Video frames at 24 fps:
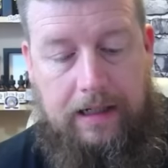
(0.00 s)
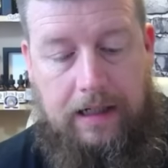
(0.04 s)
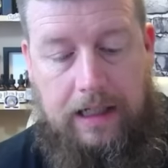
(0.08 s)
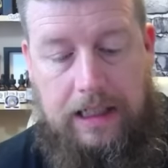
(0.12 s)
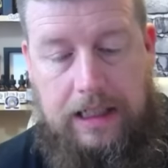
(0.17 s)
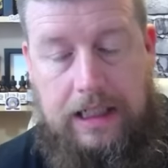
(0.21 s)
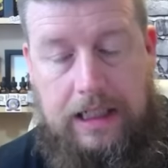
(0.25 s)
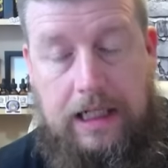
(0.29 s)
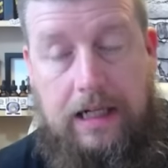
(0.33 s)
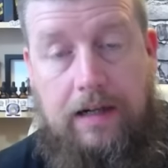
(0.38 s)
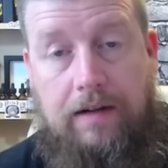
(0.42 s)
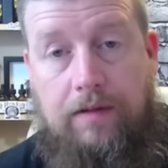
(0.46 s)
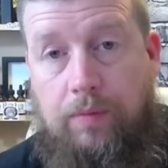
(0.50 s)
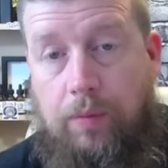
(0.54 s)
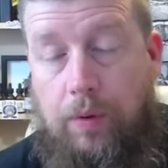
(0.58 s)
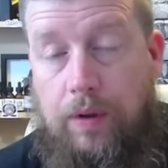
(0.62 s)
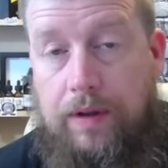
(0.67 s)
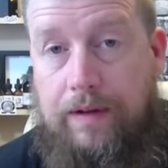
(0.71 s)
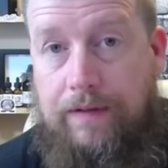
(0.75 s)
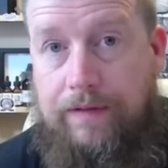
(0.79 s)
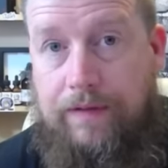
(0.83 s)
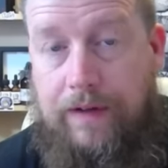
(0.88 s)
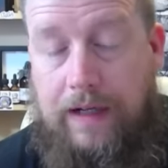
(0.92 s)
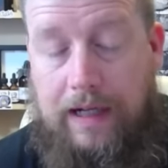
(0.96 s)
idea of
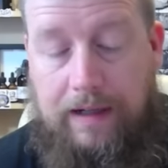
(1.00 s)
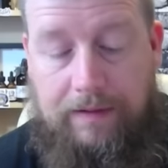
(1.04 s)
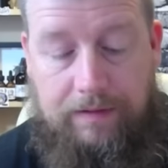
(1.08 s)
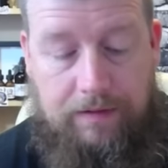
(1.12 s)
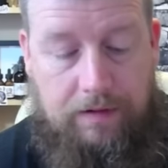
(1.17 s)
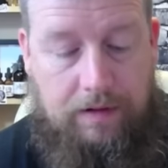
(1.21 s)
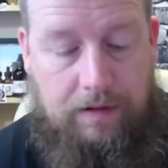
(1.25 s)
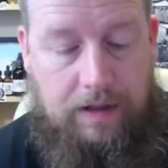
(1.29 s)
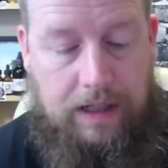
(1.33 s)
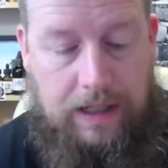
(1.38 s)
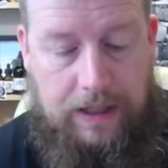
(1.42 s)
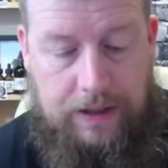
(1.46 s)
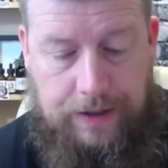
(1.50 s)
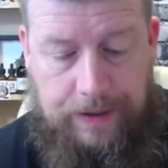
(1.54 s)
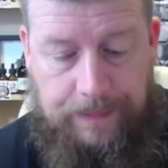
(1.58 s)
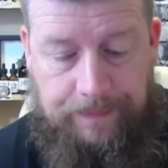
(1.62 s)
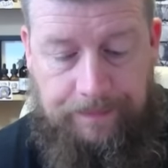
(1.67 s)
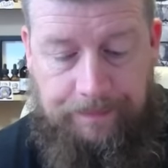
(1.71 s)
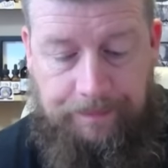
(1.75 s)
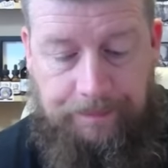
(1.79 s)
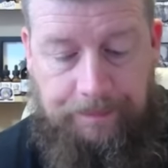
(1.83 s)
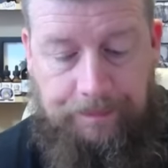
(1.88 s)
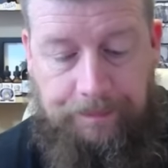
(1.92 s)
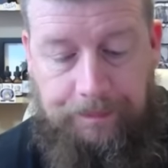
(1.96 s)
what the flavour is.
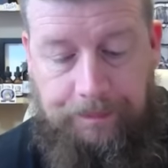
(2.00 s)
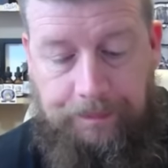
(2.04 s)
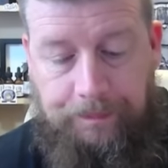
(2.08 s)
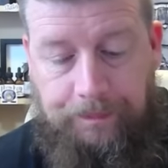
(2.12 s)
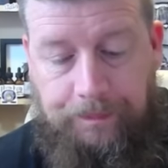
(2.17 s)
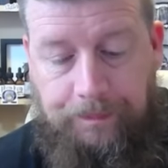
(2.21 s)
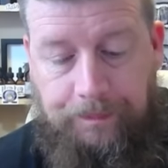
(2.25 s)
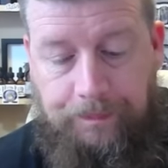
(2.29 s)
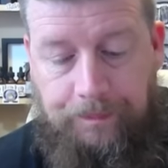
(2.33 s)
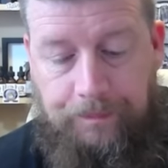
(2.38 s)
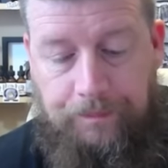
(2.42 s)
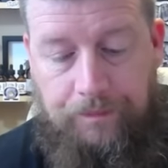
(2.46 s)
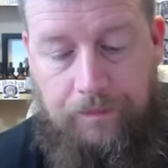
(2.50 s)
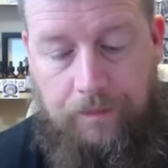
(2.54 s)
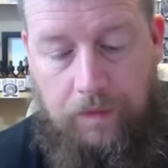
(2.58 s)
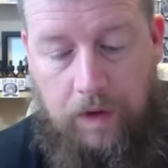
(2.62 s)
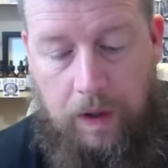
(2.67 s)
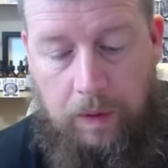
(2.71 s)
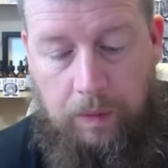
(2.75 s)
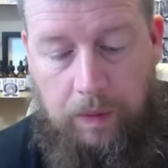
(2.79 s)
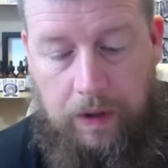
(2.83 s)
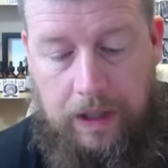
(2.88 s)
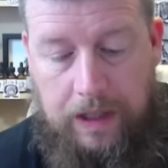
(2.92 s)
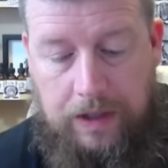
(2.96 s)

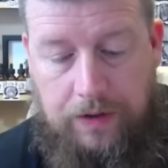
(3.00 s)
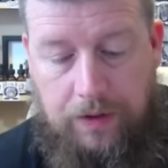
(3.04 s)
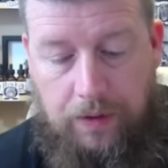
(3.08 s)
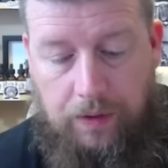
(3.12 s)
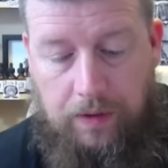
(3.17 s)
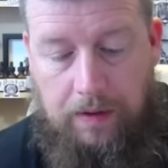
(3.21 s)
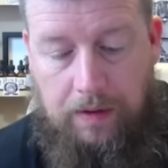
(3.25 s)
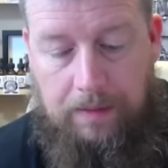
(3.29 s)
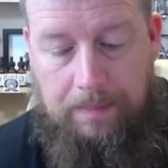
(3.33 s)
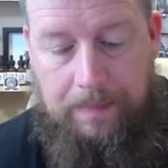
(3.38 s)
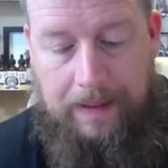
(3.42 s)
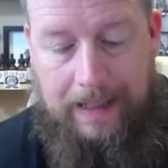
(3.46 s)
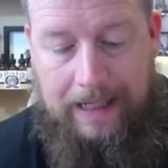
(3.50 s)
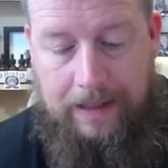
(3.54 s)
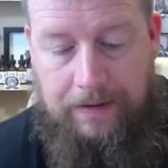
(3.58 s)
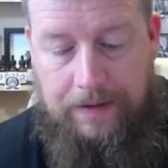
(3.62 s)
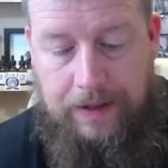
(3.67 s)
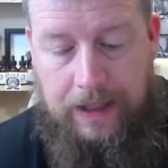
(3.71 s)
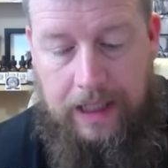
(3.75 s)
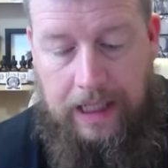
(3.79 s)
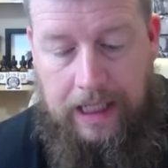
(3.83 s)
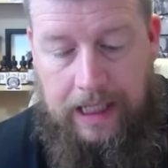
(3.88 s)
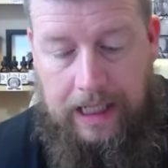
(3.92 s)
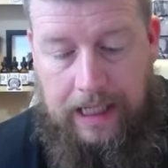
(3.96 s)
what it's all
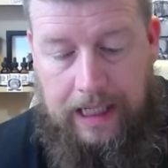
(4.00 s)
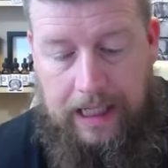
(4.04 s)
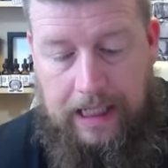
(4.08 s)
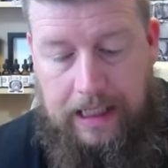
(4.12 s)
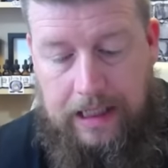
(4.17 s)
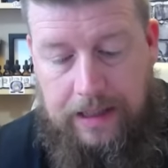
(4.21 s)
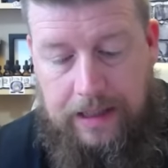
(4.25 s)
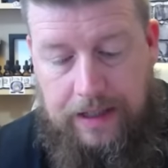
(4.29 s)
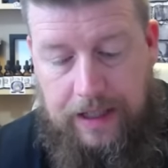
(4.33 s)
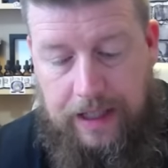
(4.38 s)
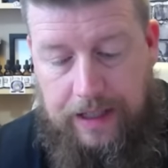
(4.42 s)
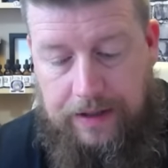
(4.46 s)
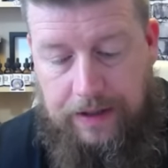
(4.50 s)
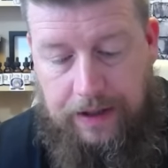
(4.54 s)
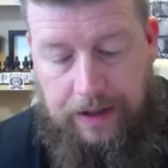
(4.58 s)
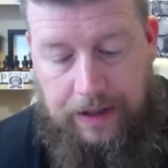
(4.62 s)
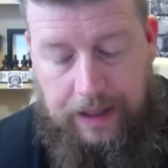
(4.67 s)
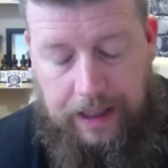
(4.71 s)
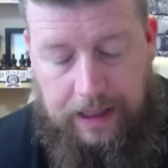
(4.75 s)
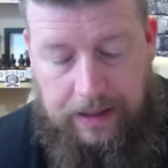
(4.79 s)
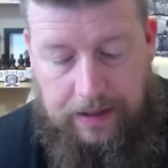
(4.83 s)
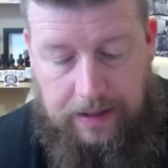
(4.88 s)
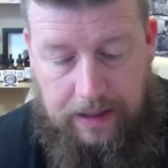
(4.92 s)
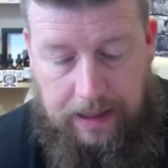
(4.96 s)
about, and it tells you
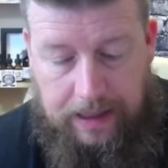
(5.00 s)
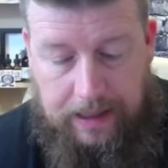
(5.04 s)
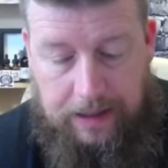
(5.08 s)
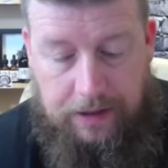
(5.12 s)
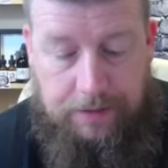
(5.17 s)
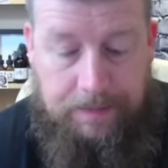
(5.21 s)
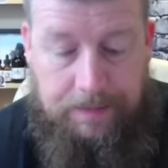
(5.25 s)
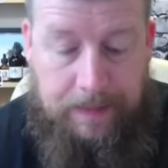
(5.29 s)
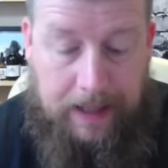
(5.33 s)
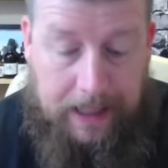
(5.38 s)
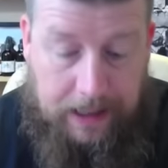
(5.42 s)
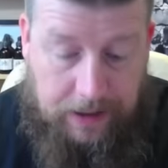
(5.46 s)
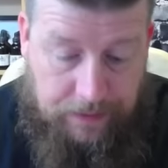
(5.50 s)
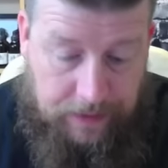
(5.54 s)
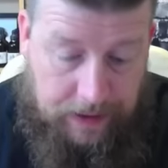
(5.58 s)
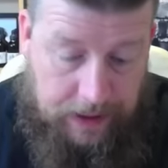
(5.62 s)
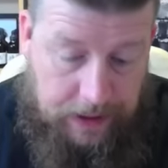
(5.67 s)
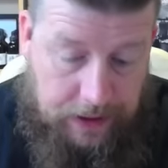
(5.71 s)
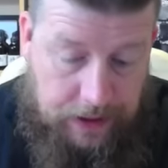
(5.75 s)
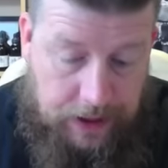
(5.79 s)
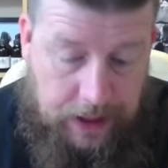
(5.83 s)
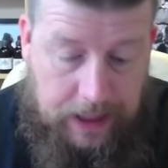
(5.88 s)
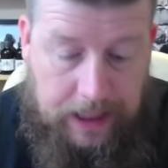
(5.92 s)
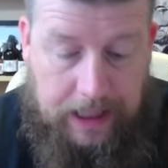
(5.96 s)
things like its max
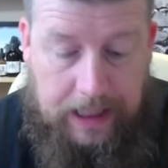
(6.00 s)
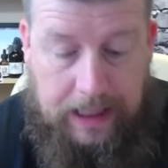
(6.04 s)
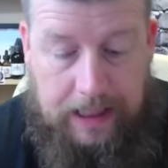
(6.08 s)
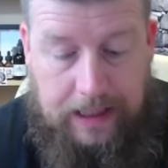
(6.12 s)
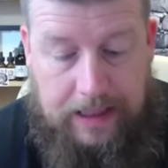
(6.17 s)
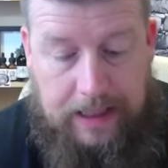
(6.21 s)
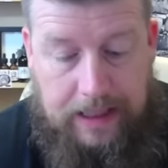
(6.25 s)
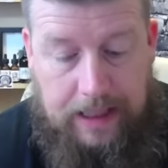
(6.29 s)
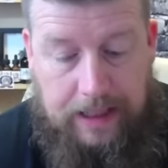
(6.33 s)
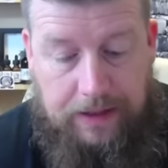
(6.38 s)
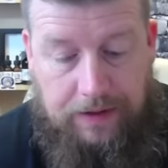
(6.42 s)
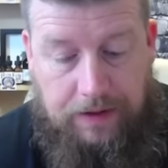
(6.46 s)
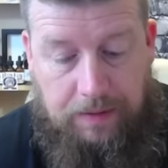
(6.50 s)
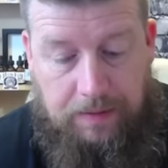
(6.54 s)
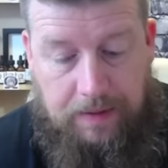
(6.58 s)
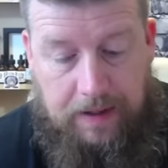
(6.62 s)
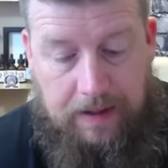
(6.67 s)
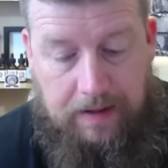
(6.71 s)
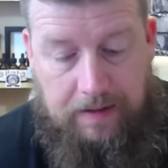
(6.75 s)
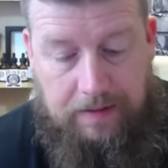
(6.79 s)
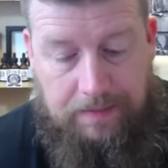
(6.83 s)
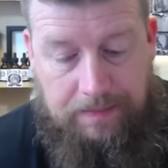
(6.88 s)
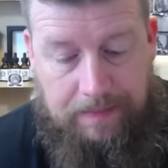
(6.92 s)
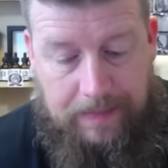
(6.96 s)
VG, it tells you
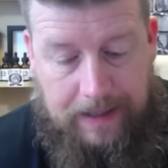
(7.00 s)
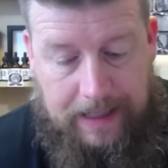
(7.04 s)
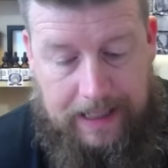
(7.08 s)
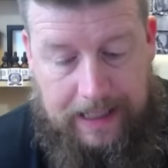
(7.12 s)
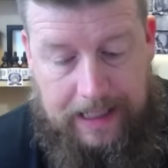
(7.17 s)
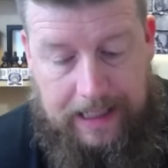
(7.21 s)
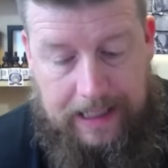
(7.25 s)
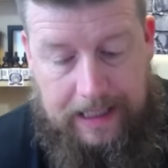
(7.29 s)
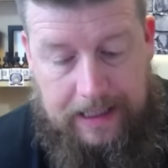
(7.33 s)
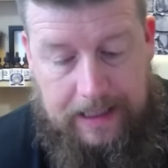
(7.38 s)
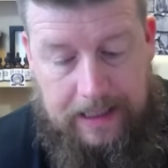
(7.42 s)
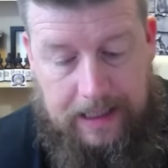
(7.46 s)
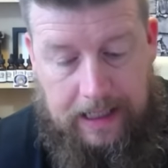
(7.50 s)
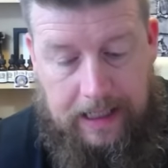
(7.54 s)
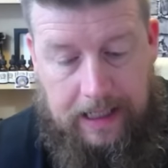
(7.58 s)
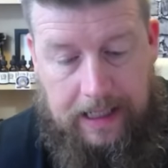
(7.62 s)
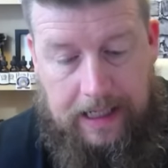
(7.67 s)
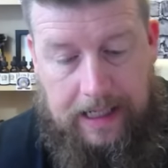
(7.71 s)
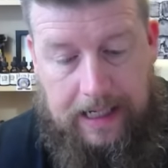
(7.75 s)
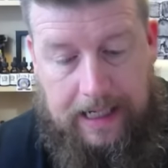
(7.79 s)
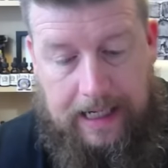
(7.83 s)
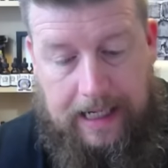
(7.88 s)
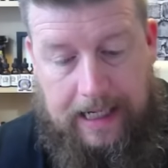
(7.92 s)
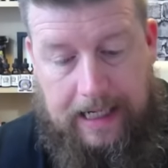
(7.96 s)
where it's made,
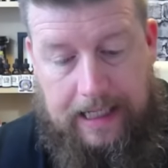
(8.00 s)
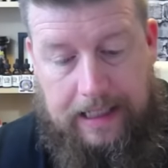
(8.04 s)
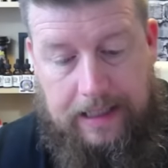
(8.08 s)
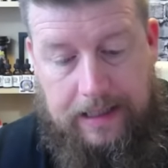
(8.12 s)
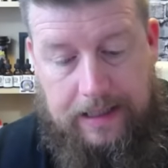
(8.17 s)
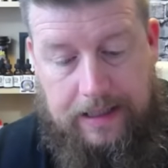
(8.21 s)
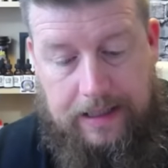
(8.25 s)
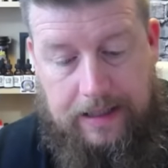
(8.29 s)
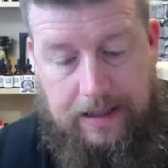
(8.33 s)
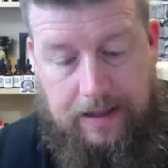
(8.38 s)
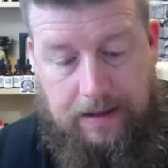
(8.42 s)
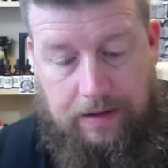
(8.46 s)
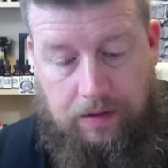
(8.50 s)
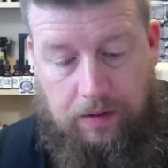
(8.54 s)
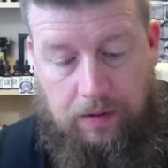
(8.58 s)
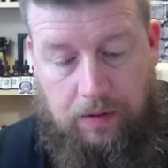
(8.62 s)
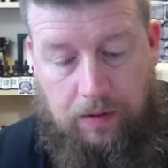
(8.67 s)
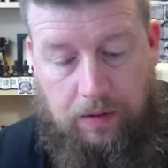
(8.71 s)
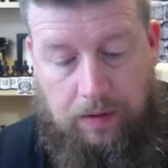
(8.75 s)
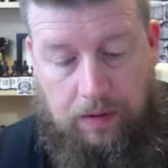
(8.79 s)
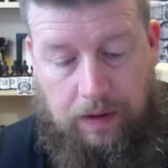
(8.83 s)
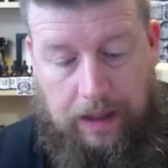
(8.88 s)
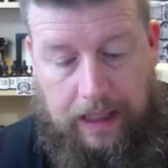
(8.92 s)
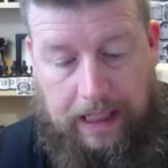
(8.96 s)
and
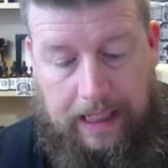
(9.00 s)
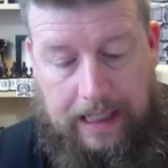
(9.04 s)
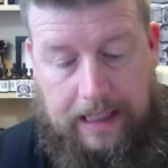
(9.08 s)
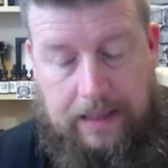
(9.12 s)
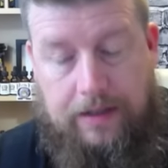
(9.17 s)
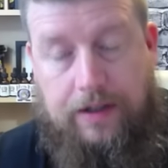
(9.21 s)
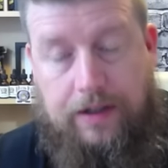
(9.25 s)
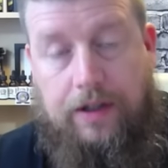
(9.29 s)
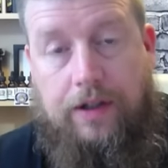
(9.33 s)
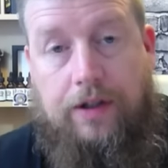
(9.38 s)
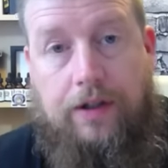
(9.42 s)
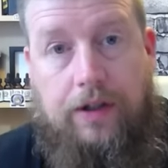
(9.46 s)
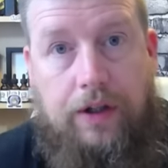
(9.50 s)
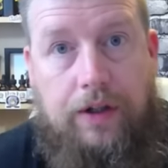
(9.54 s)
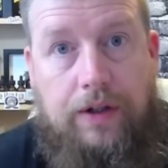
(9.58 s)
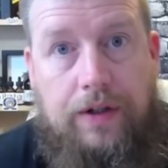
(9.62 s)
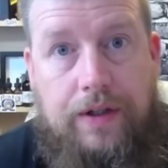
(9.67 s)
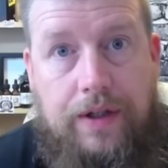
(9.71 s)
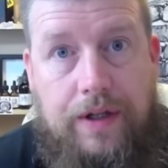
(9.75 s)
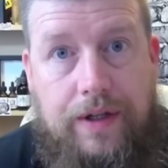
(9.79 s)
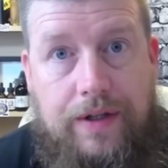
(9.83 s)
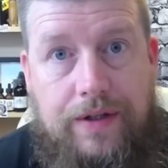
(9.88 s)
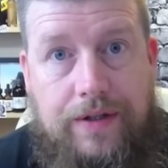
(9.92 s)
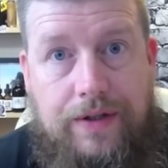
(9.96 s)
all that
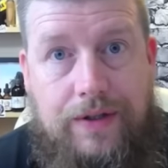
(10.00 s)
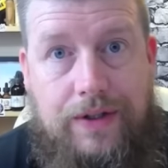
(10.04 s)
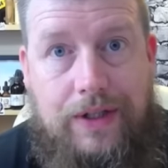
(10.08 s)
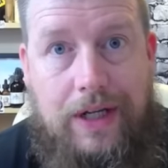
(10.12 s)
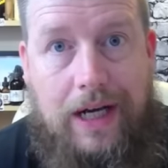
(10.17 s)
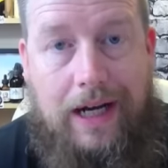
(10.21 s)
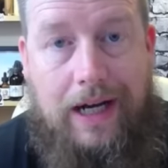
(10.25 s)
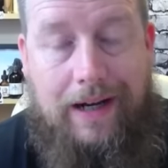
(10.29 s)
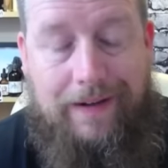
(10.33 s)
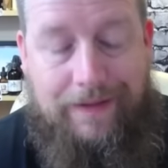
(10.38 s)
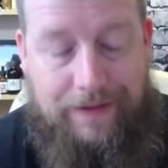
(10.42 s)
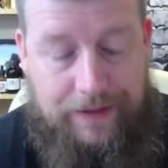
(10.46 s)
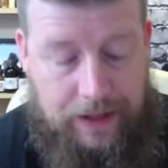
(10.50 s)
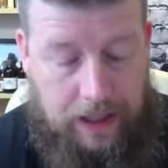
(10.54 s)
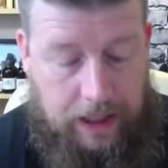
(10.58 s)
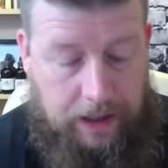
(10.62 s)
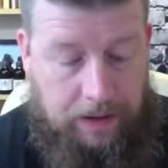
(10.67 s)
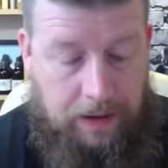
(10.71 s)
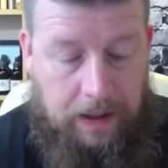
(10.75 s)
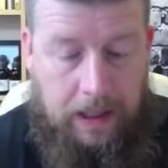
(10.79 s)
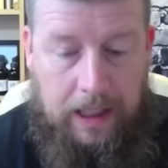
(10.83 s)
good stuff. So